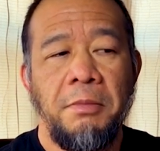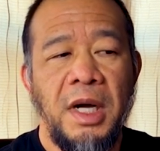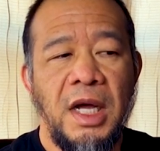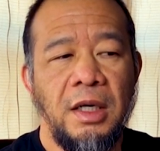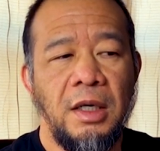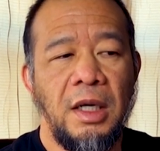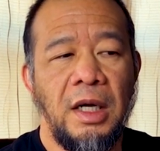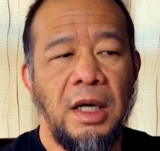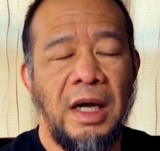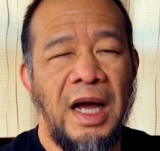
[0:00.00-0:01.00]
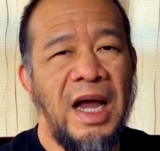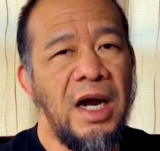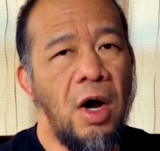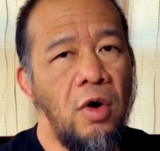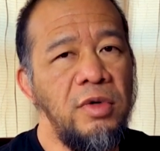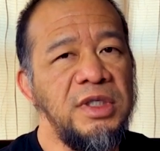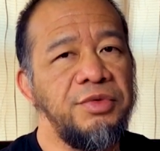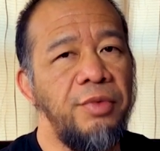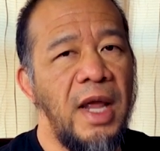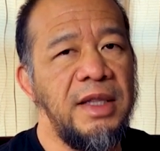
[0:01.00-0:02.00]
But I
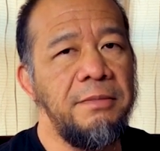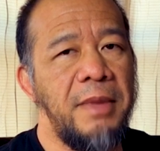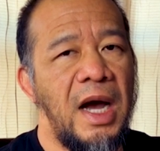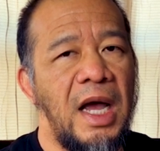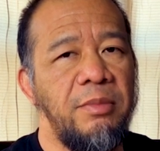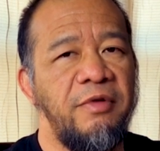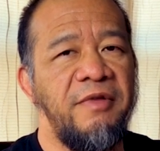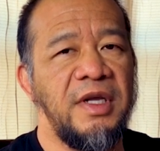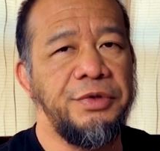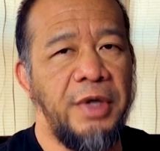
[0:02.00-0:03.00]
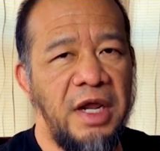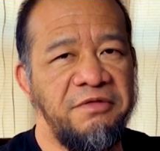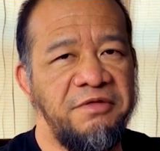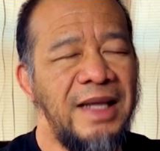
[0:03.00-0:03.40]
always ran them by Professor Dave.